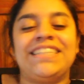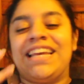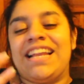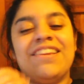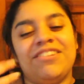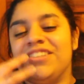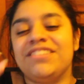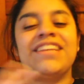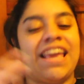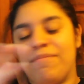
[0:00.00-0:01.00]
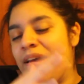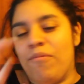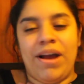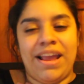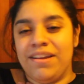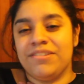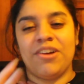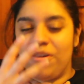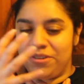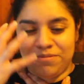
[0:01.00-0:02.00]
Can you just take me away,
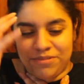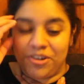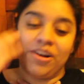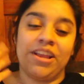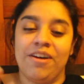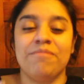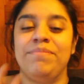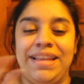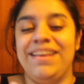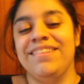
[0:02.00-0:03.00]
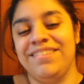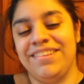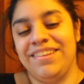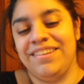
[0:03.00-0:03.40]
Jonghyun, please?